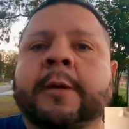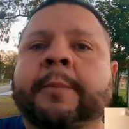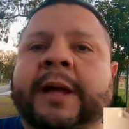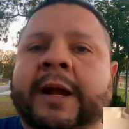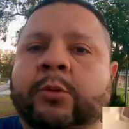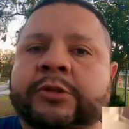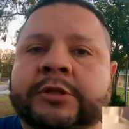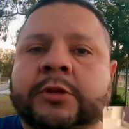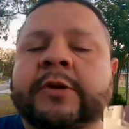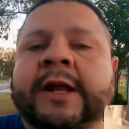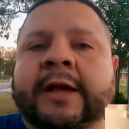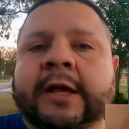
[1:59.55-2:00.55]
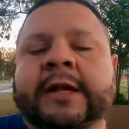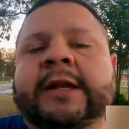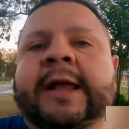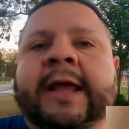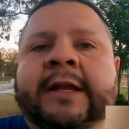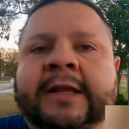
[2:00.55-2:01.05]
but I was still not
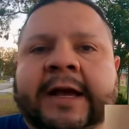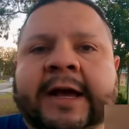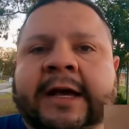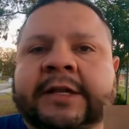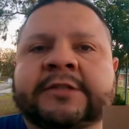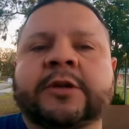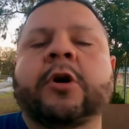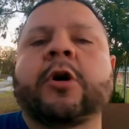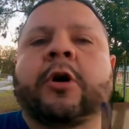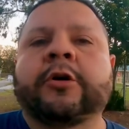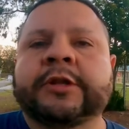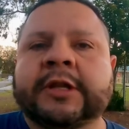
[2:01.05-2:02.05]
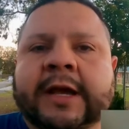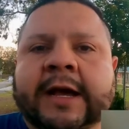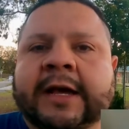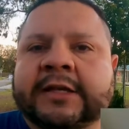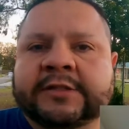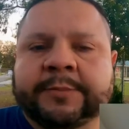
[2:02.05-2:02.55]
getting any ice on the ice